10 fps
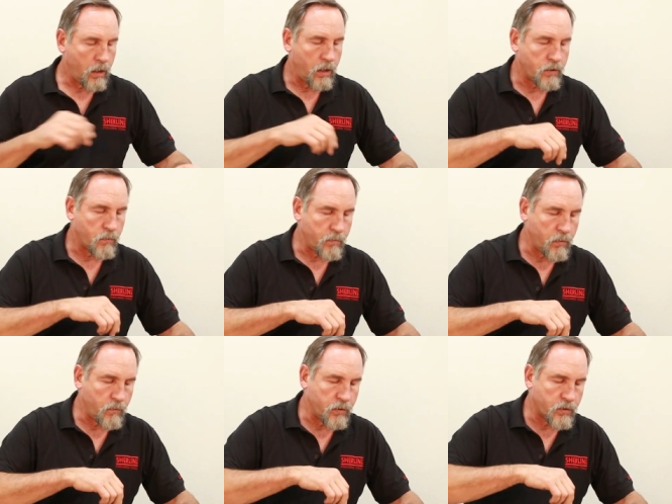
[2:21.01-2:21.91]
is
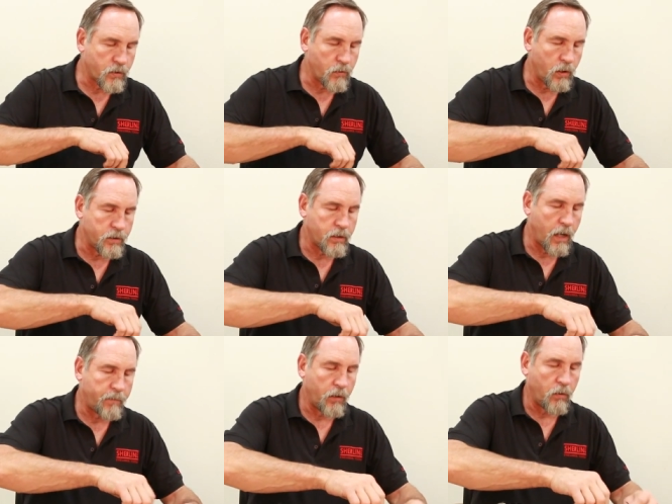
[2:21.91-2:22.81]
remove the screw on
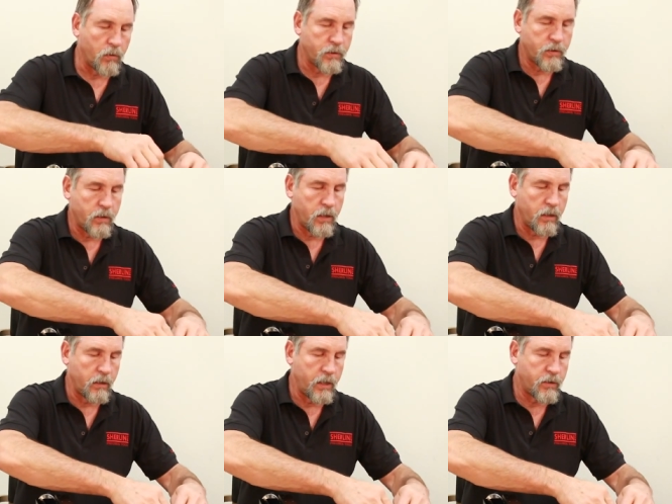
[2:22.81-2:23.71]
top that holds
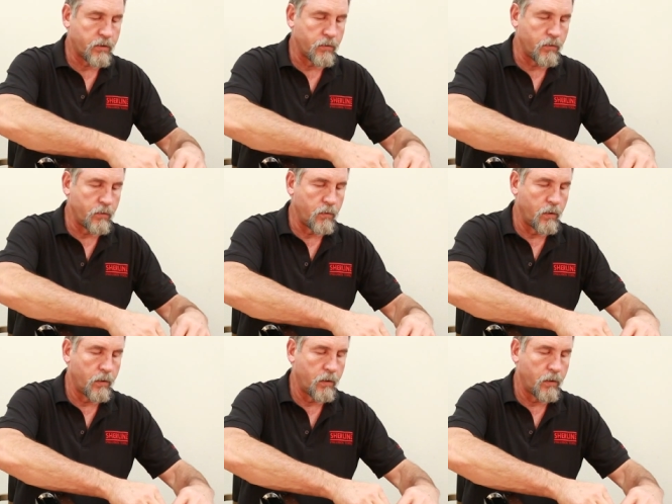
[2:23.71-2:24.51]
the lead screw